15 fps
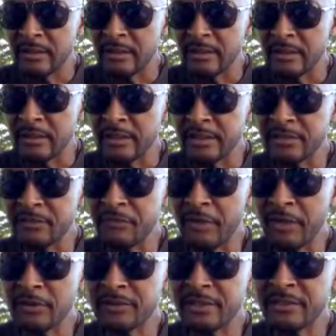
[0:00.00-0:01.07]
Lisa
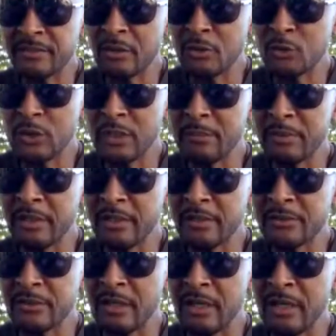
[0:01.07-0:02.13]
Farrell says, no dream
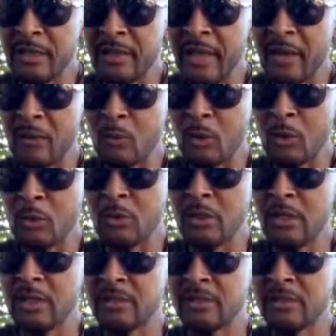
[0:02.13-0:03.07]
killers on that road to